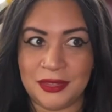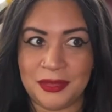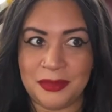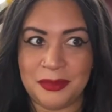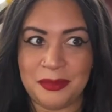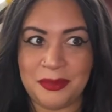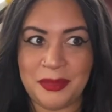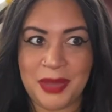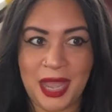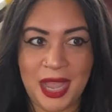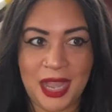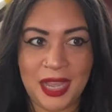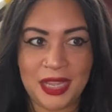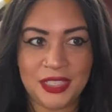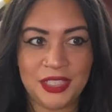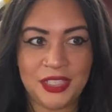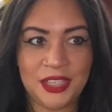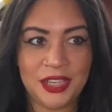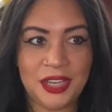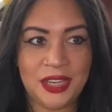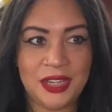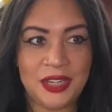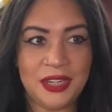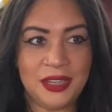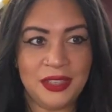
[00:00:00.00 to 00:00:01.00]

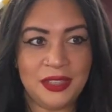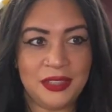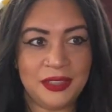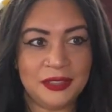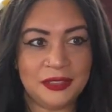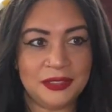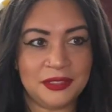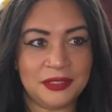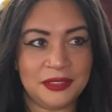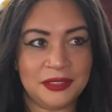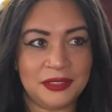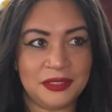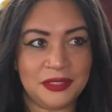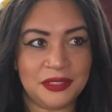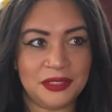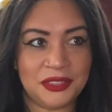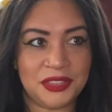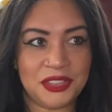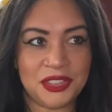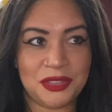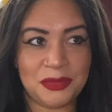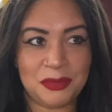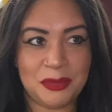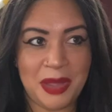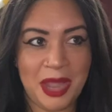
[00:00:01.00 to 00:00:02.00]
Imagine,
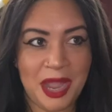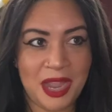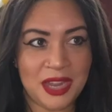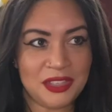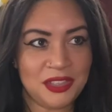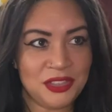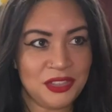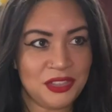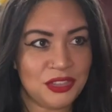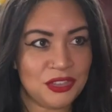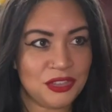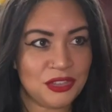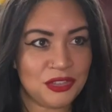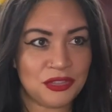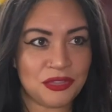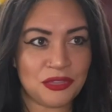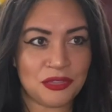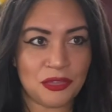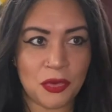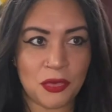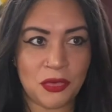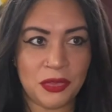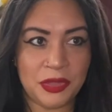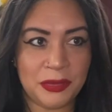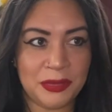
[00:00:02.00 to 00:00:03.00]
just imagine just
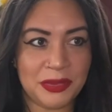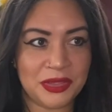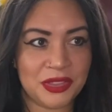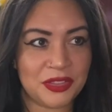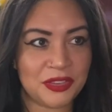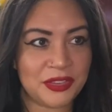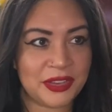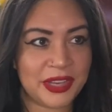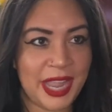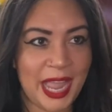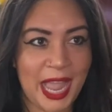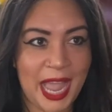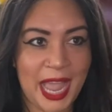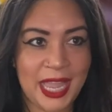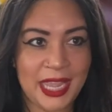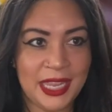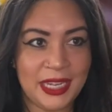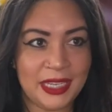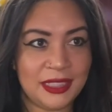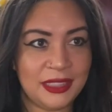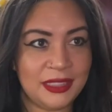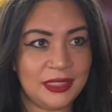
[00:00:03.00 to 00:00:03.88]
strolling with your cat.